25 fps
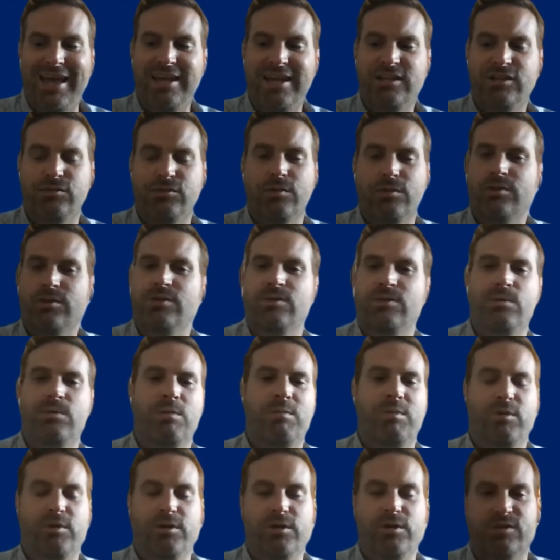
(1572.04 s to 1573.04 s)
it's
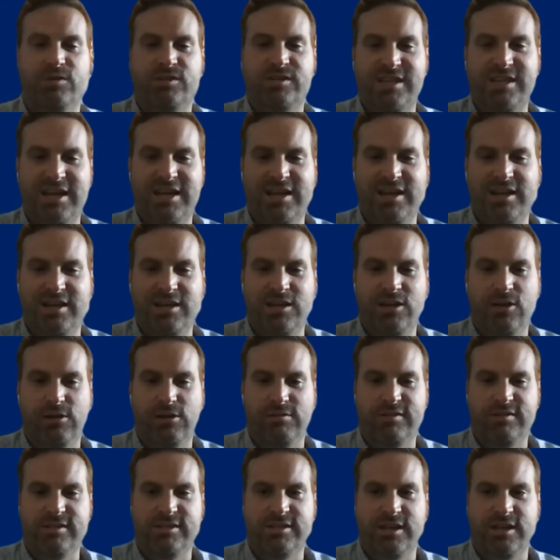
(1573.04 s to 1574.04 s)
renewable your second
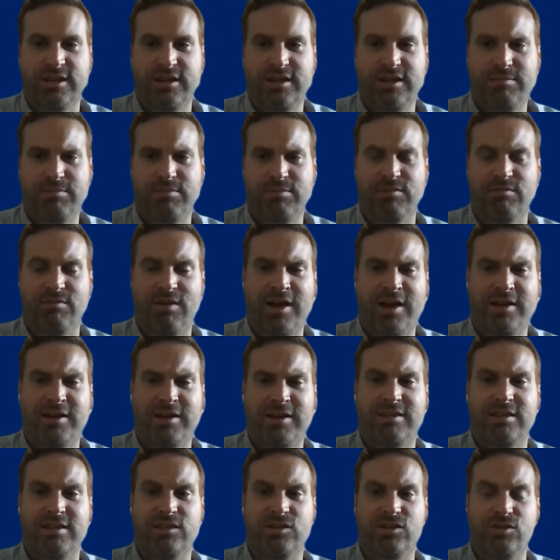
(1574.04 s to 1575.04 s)
year of study,
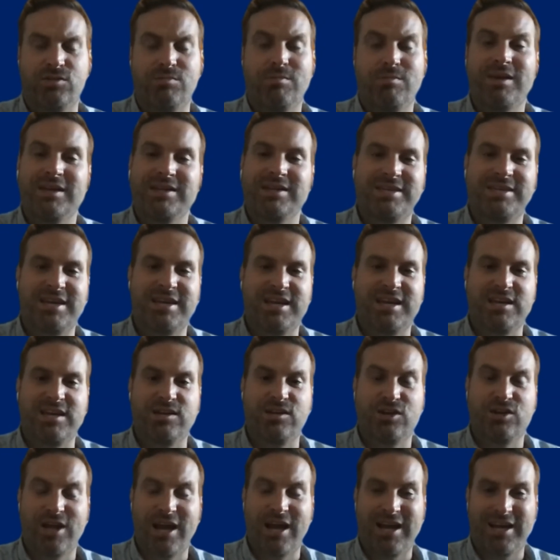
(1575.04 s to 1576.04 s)
provided that you
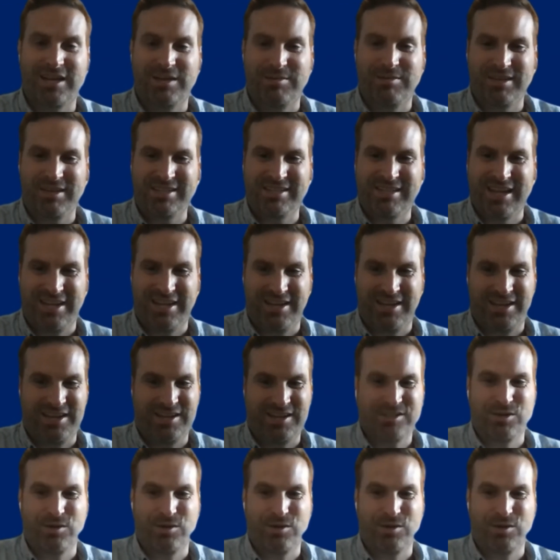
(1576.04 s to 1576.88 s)
maintain good academic standing.